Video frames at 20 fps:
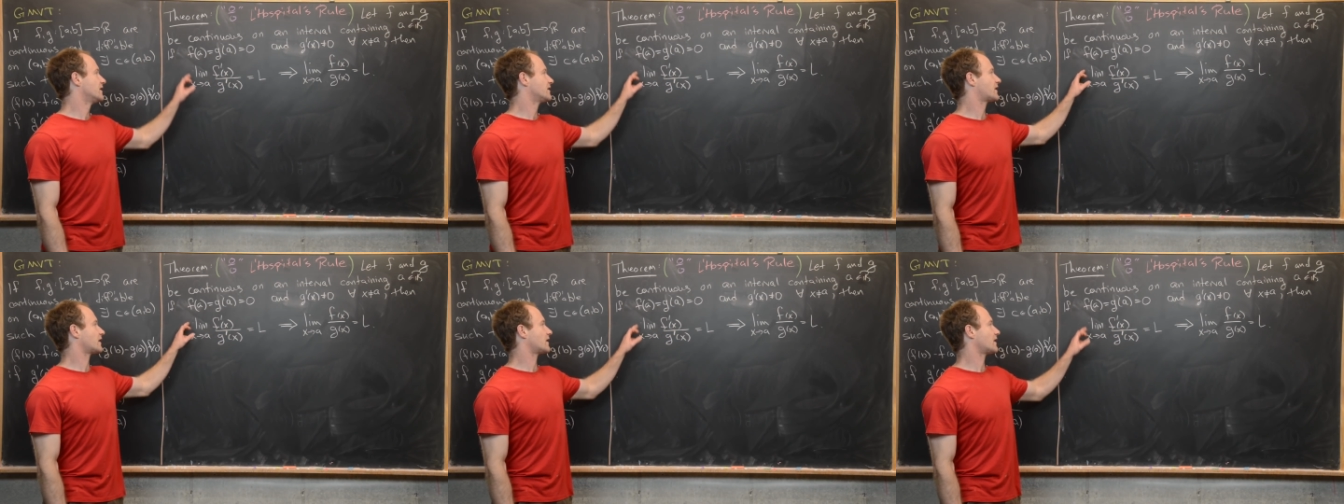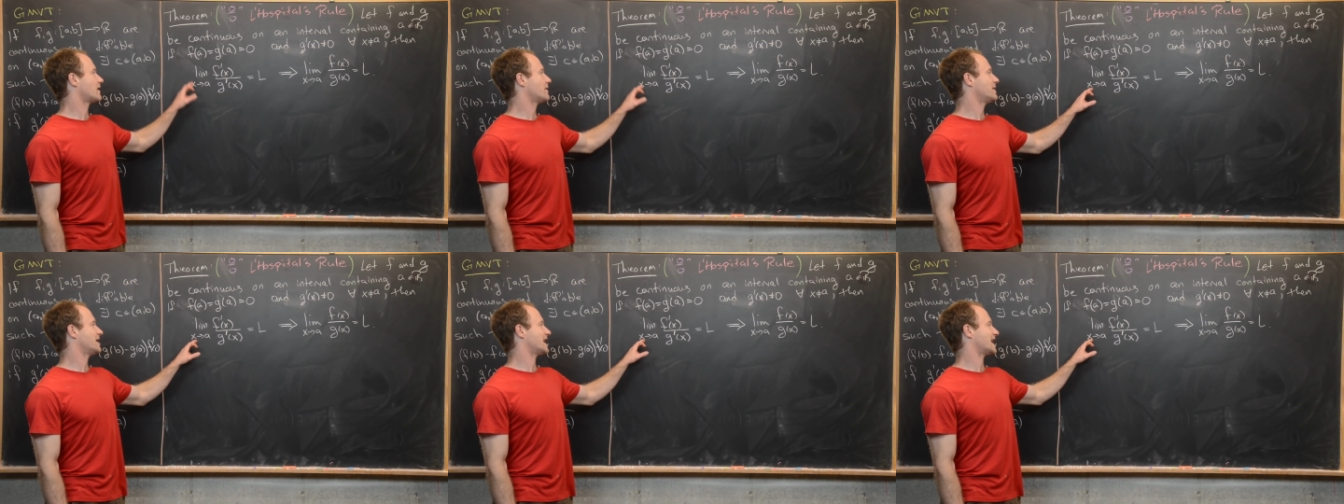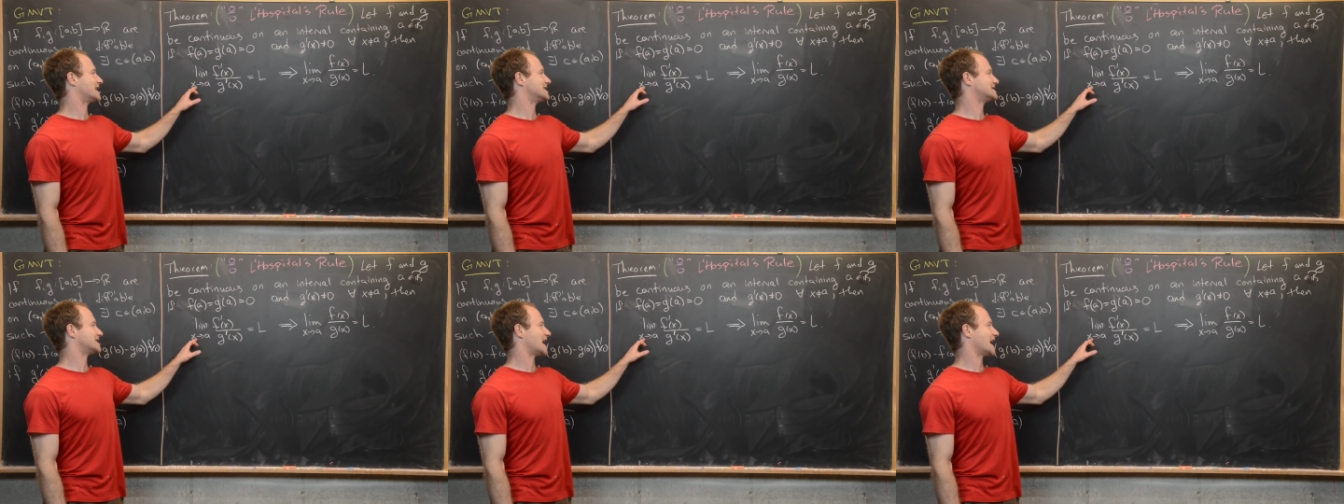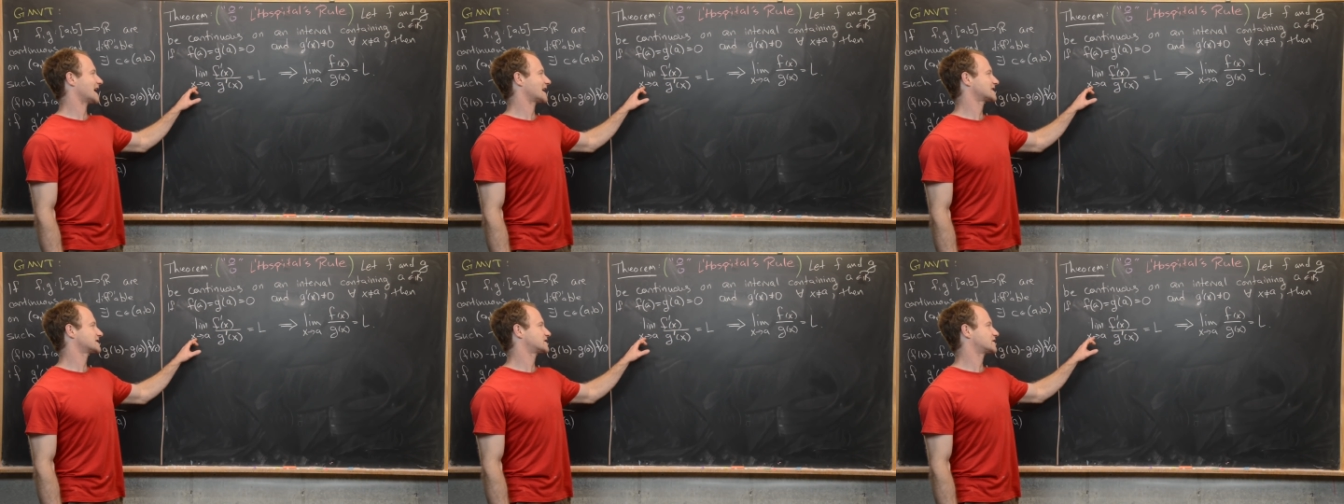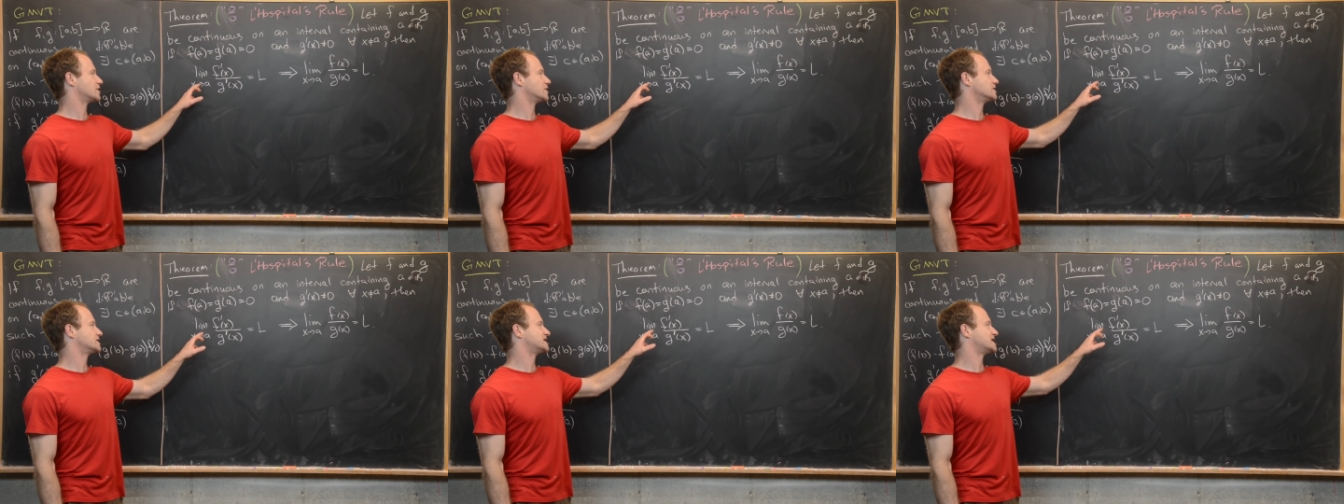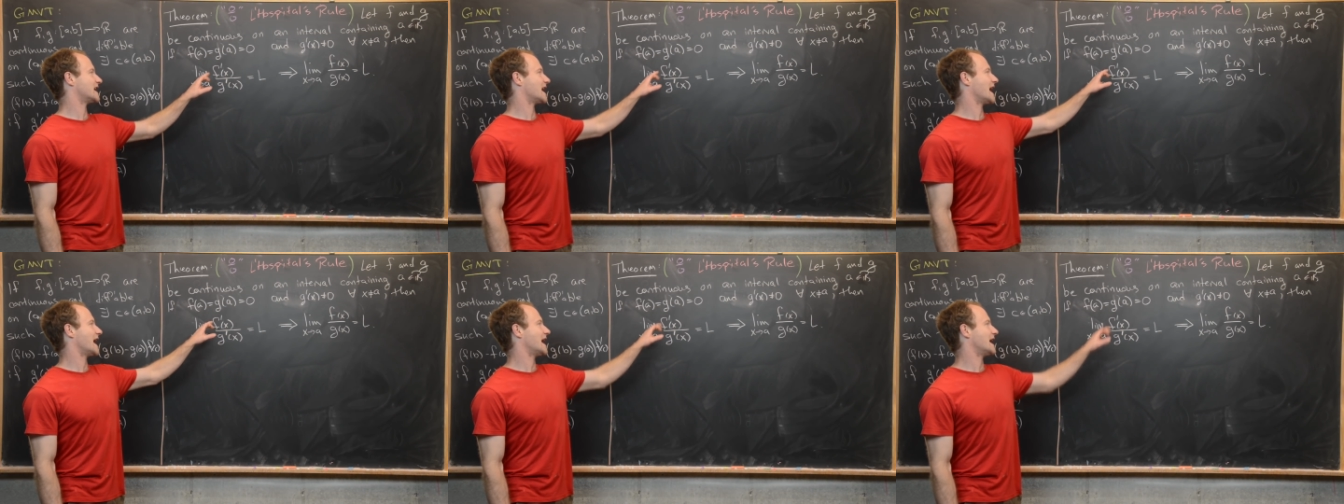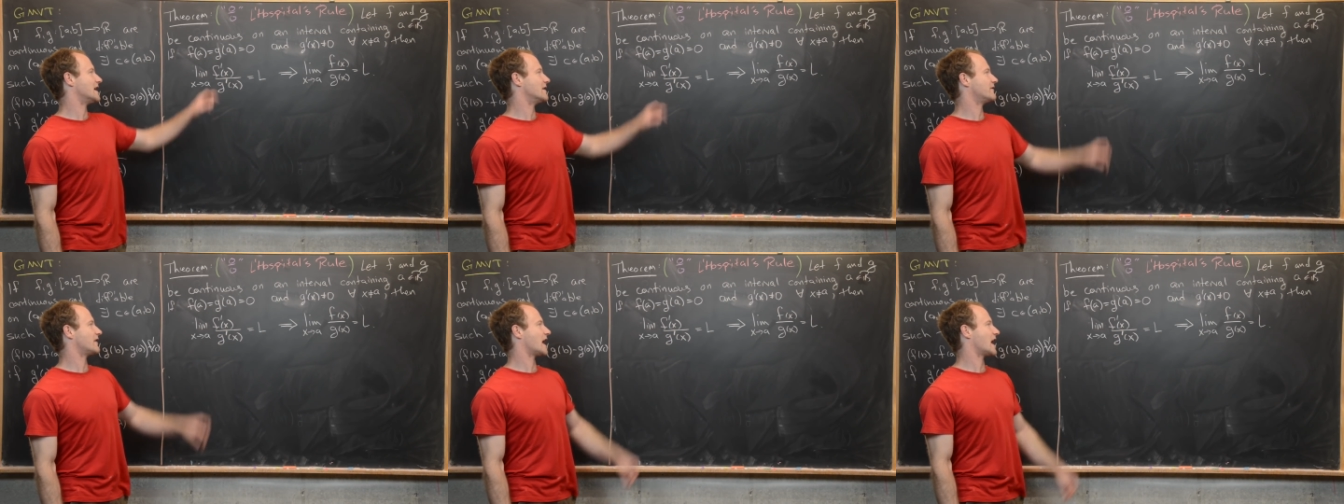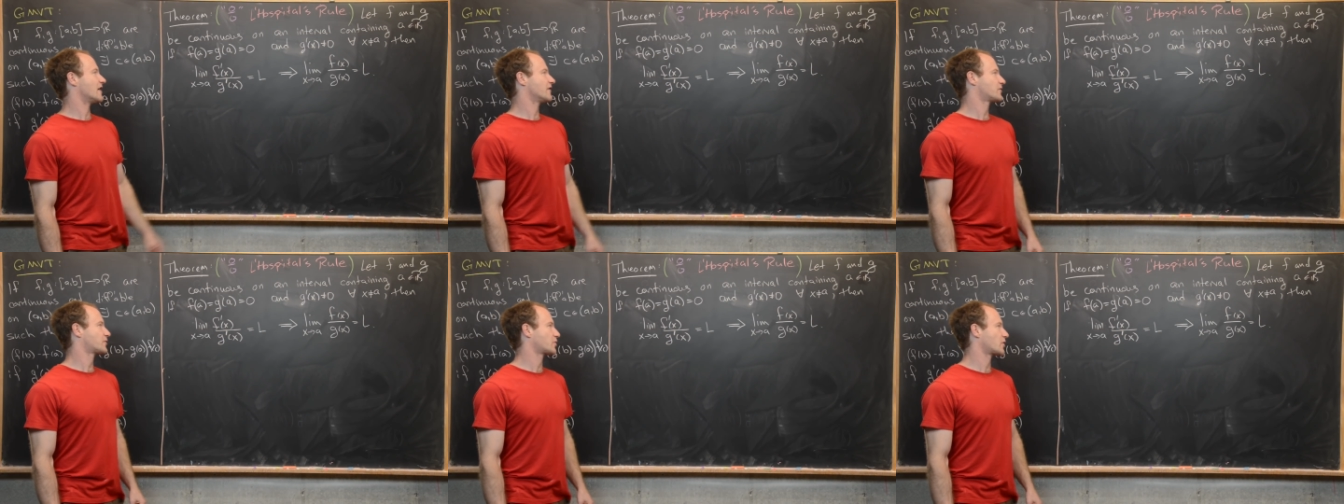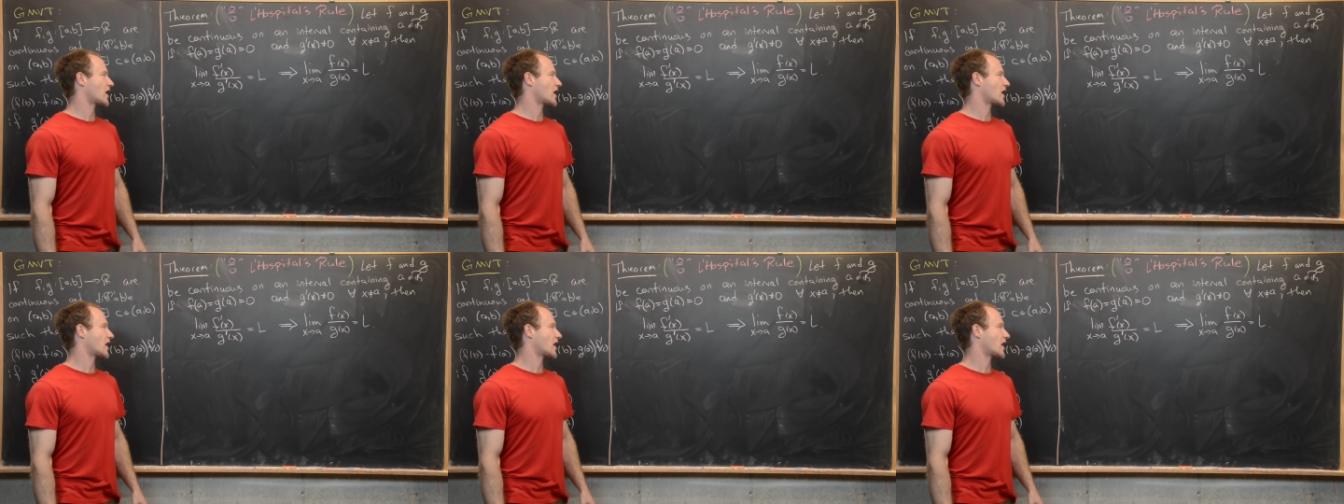The limit as x goes to a of f